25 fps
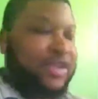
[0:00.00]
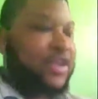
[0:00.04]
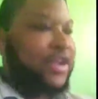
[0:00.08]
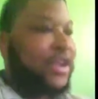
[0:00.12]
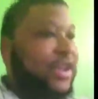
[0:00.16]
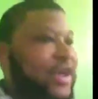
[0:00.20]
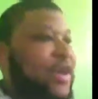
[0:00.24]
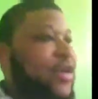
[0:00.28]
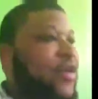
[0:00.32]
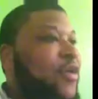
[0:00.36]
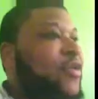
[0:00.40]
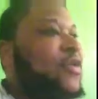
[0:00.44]

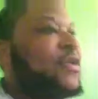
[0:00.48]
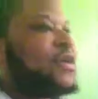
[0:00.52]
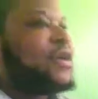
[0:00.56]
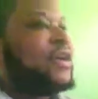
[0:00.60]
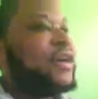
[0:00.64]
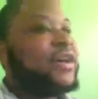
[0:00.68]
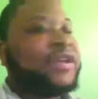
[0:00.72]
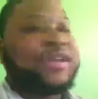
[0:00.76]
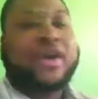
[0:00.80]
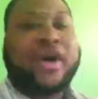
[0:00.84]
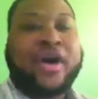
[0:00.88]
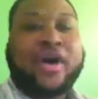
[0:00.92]
You know,
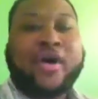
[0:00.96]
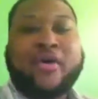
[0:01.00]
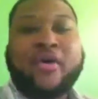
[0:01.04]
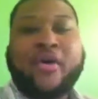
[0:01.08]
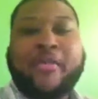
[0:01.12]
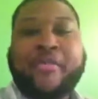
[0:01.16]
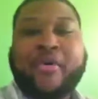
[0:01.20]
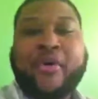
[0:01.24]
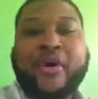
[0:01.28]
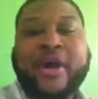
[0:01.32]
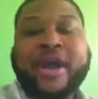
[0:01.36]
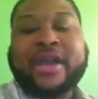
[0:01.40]
your
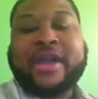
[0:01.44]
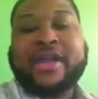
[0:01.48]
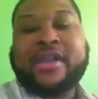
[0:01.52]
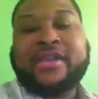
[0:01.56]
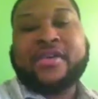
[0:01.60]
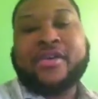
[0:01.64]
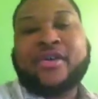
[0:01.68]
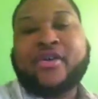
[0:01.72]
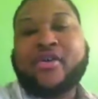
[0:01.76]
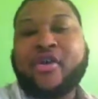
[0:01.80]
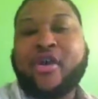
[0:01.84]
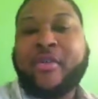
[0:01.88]

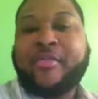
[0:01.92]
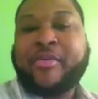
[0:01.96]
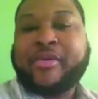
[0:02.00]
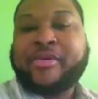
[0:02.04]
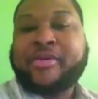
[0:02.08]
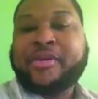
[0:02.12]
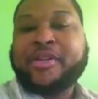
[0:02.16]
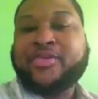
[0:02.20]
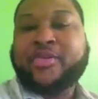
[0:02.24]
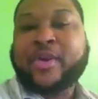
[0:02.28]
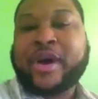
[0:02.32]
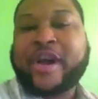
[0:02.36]

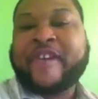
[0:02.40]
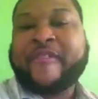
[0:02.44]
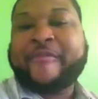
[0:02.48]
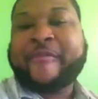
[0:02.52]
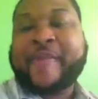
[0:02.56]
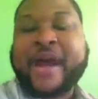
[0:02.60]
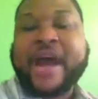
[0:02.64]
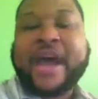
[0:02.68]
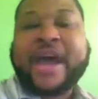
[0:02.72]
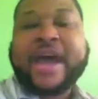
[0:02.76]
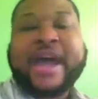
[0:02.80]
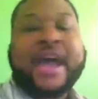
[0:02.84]
homeboy, his wife
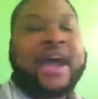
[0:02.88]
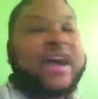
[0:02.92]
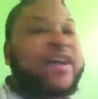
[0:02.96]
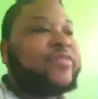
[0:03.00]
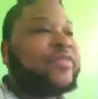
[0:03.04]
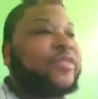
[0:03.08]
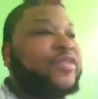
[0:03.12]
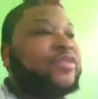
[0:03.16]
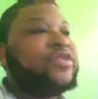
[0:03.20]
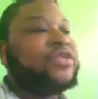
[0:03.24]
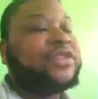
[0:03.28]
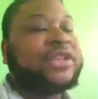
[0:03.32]
buy a
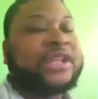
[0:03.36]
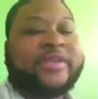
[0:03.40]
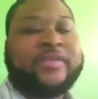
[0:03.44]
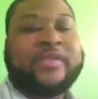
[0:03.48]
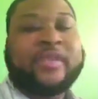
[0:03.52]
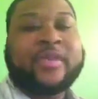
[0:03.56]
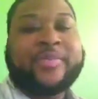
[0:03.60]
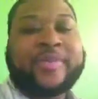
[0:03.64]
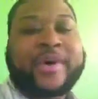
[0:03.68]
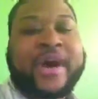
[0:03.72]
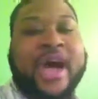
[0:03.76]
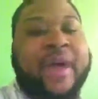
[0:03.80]
house. You still live
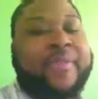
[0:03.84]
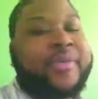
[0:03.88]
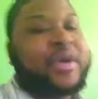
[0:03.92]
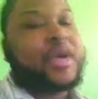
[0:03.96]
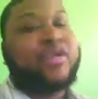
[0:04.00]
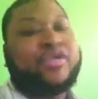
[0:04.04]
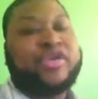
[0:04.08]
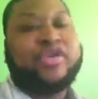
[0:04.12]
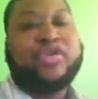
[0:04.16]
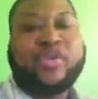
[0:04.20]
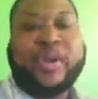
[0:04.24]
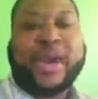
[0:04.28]
in an
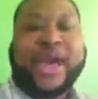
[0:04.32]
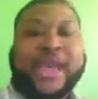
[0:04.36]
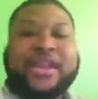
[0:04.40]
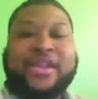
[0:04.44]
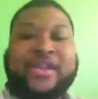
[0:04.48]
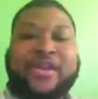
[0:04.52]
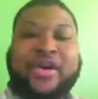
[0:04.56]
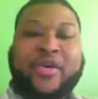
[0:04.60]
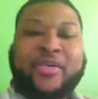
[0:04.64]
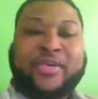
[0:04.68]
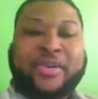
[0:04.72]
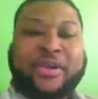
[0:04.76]
apartment. Oh, you
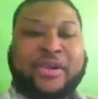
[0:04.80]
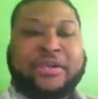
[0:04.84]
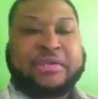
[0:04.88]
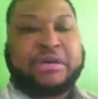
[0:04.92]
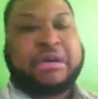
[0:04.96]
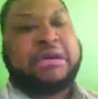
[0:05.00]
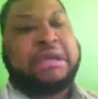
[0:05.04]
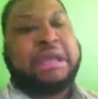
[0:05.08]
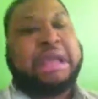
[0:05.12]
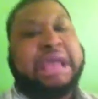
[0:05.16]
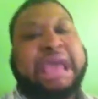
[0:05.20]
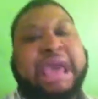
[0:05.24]
hating on them?
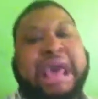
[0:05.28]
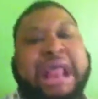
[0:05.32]
Oh, they